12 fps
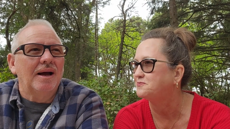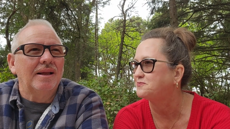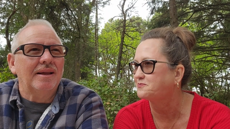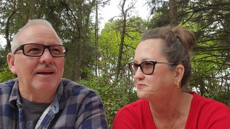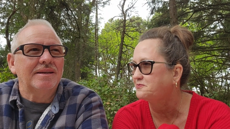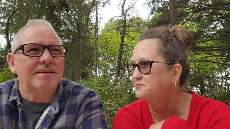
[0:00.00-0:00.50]
Speaker 1: I
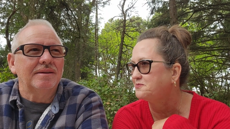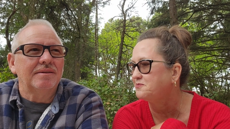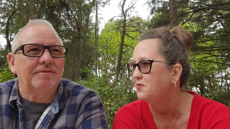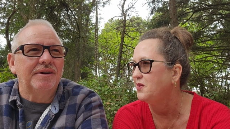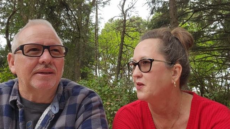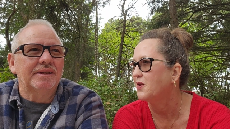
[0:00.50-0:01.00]
liked it. The
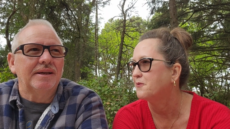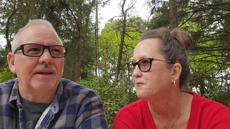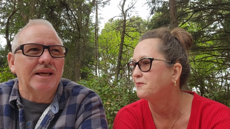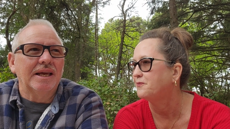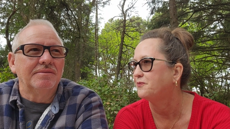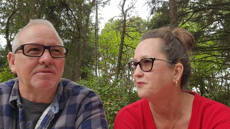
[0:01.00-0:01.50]
fact that
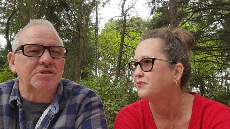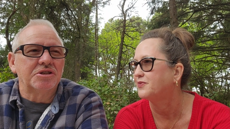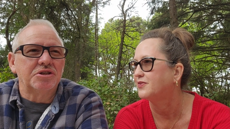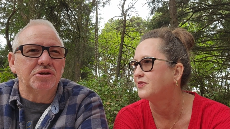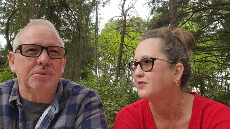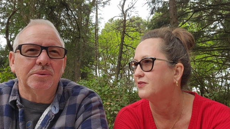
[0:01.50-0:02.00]
he gave us the
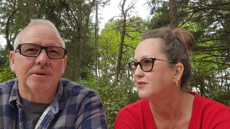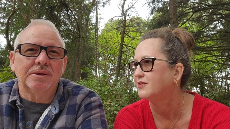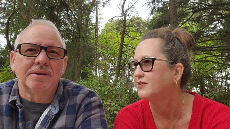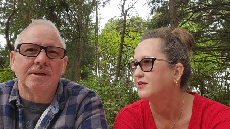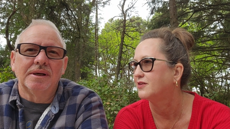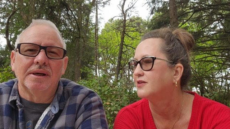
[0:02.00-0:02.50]
tour